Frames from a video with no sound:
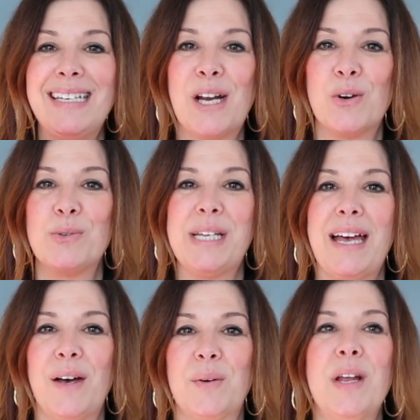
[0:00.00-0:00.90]
narrow
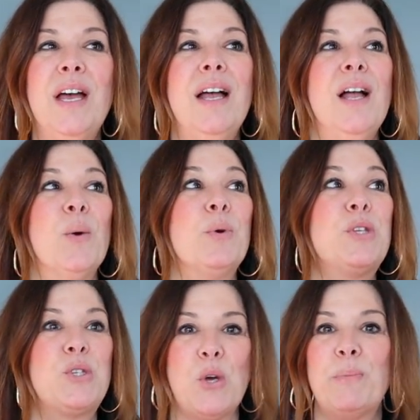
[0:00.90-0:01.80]
down
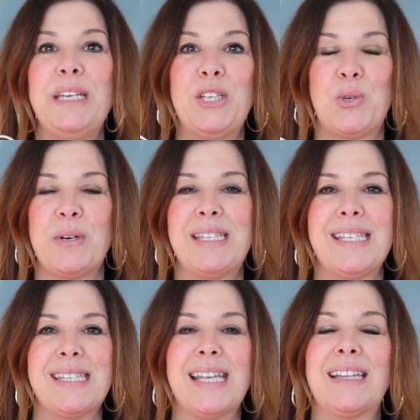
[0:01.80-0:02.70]
with so many
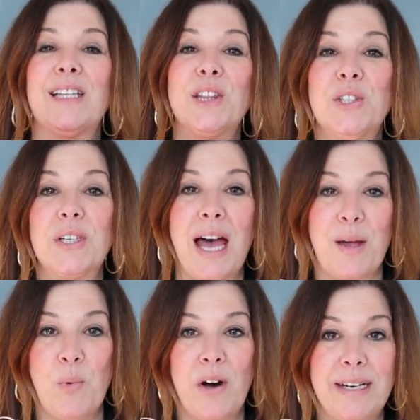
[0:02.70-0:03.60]
choices, like the look
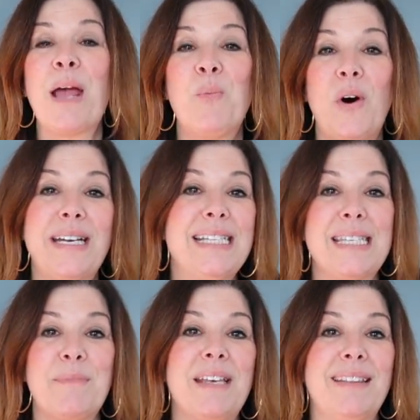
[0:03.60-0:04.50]
I wanted. I wanted
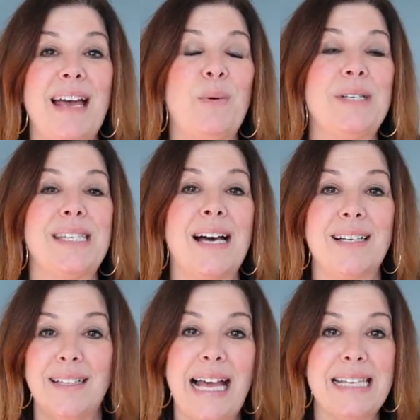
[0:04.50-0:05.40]
something that was a
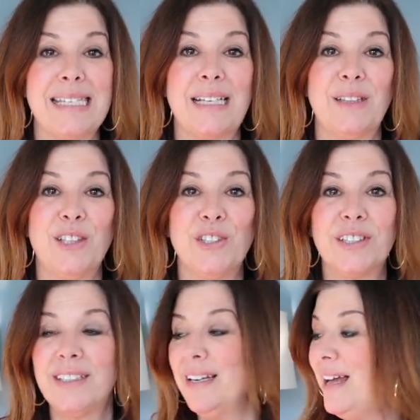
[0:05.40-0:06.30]
classic
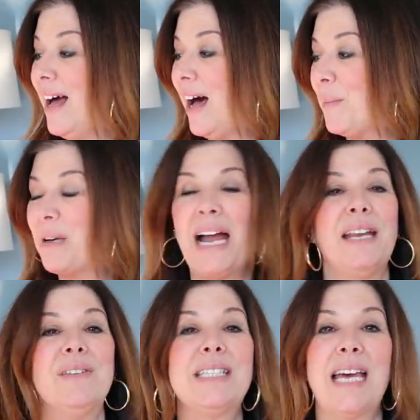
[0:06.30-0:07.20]
look,
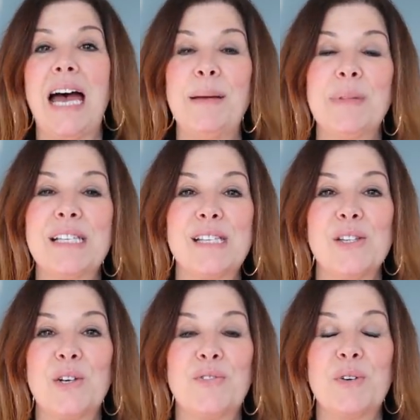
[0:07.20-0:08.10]
kind of a timeless
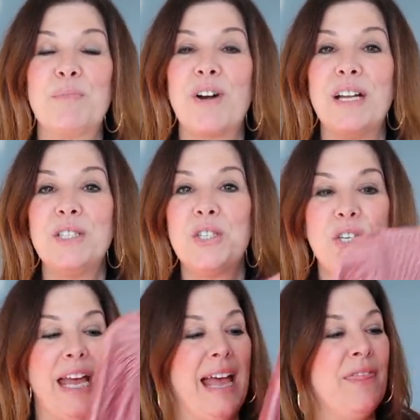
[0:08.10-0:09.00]
look for
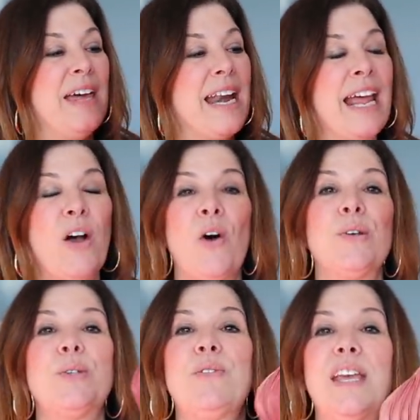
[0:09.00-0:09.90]
brunch that I
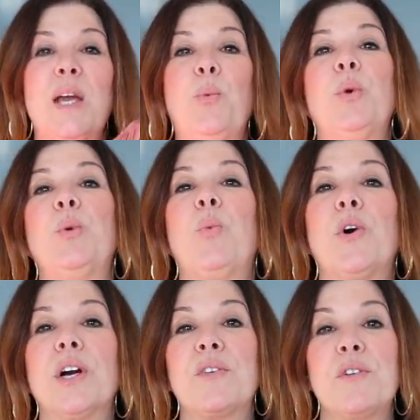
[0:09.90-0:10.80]
also think would
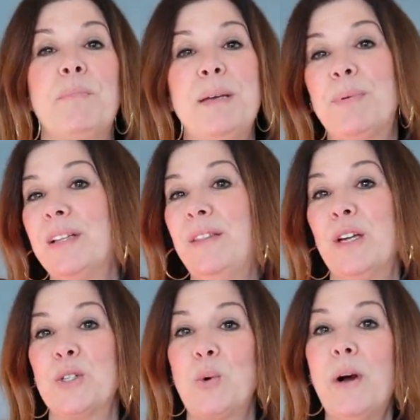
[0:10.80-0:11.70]
work for people in
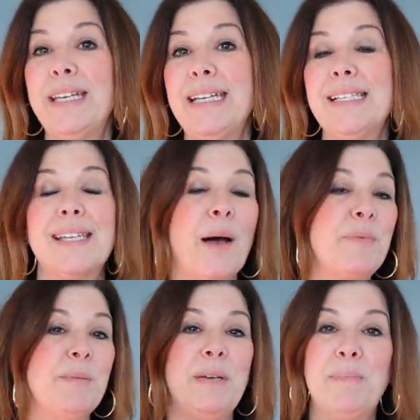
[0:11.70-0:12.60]
their 20s up
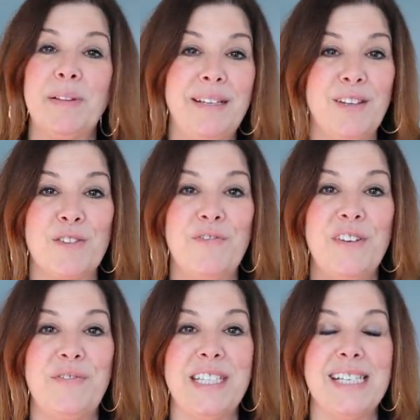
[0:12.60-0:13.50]
to people in their
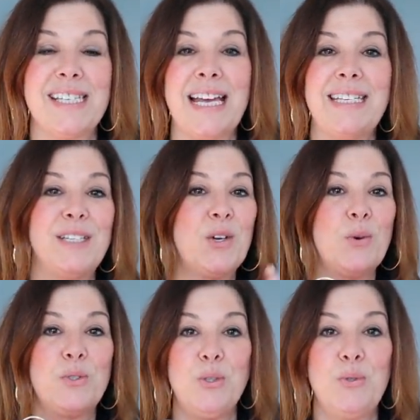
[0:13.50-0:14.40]
50s. I didn't
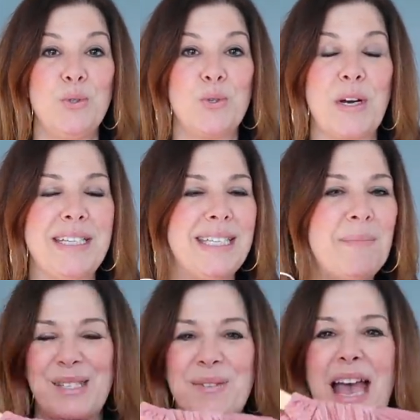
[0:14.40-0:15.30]
go too
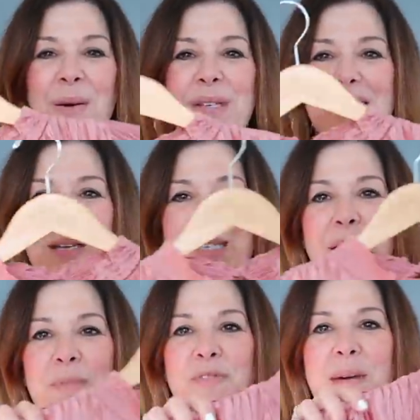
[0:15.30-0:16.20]
trendy, so that was
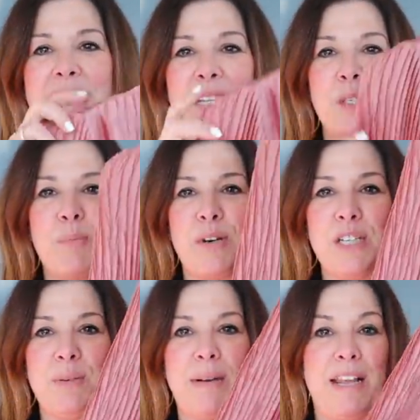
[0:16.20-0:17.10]
some of my
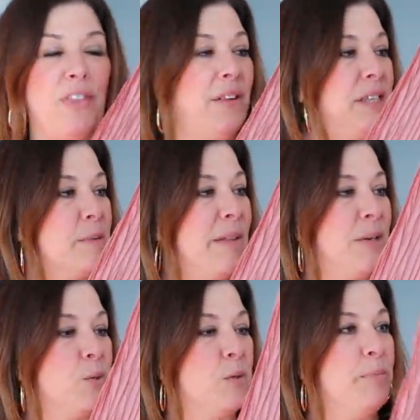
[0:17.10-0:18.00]
inspiration, but I thought this
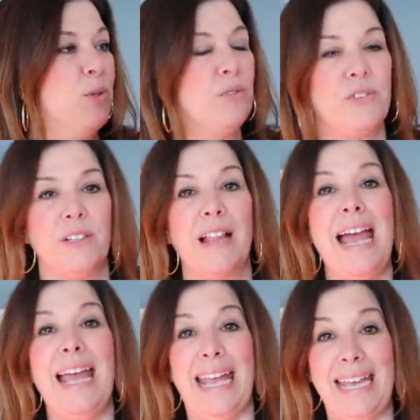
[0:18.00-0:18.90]
blouse was beautiful
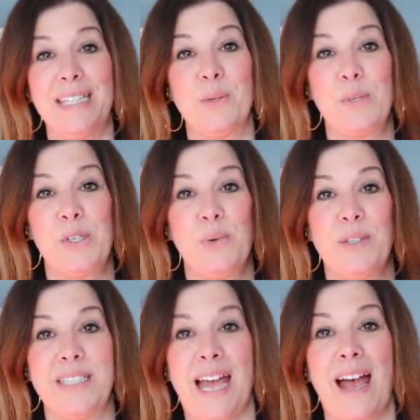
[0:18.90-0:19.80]
and it was new
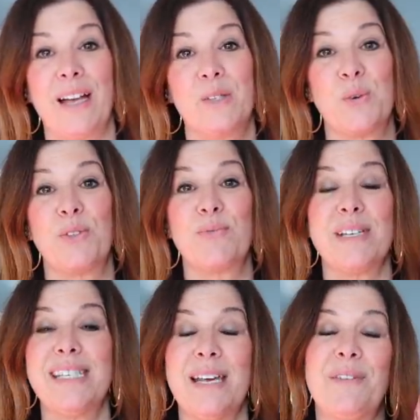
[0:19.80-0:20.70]
with tags. So
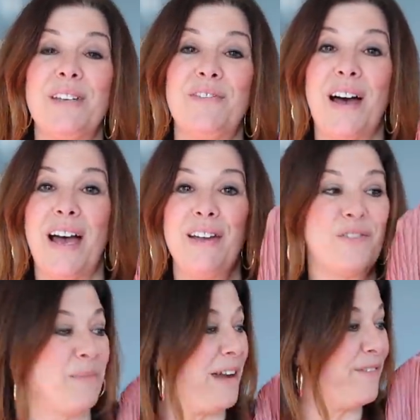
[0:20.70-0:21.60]
$3.75
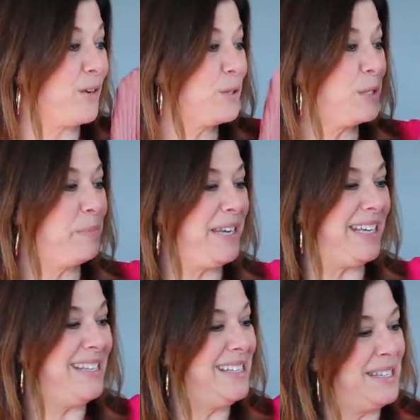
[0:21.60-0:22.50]
for my first
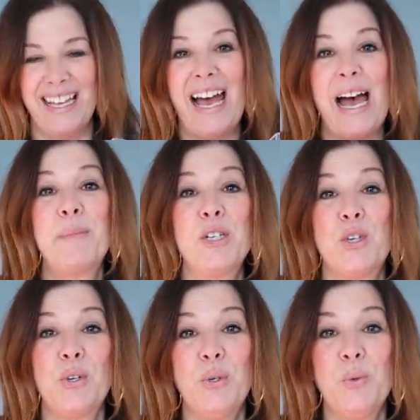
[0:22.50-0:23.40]
piece. I'm gonna
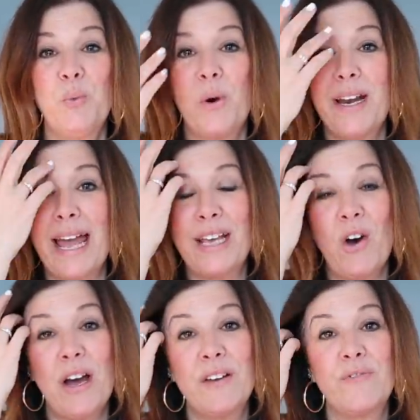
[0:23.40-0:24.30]
show you what I
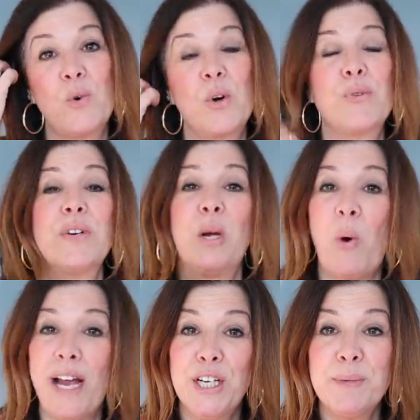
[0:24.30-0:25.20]
got for
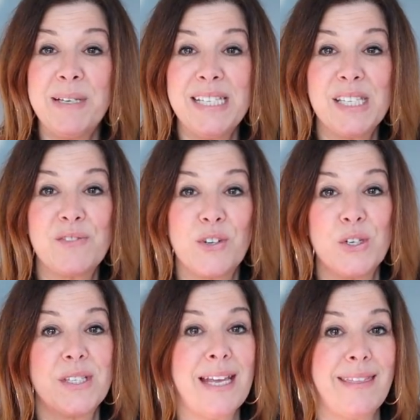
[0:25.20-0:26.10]
required pieces
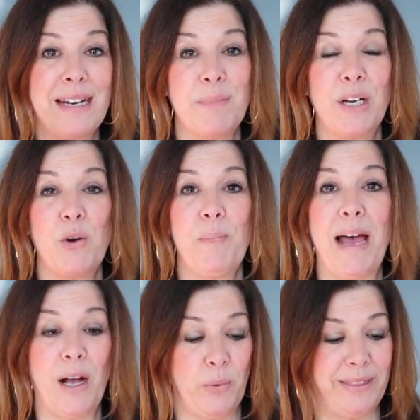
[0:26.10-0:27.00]
first, and then I'm gonna go
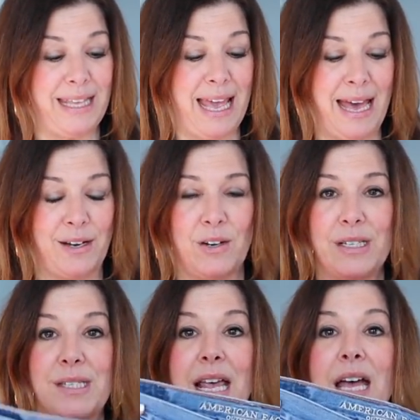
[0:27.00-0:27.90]
back with the
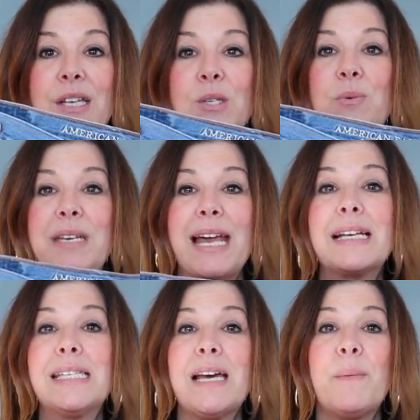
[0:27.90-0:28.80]
add-ons. So
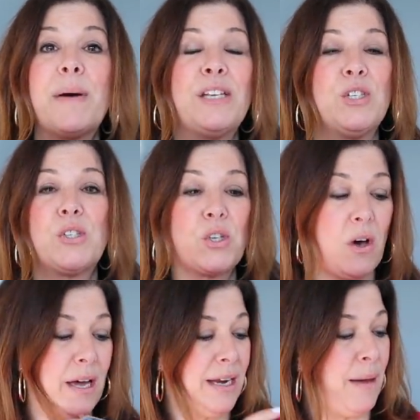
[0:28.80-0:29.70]
next up, I just
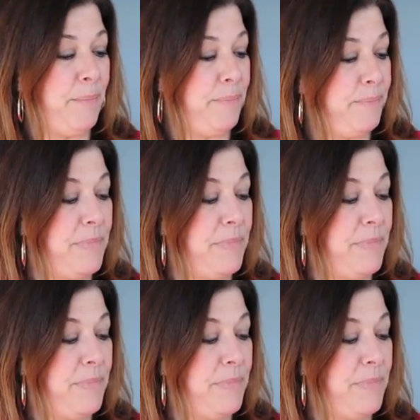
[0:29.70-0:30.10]
got a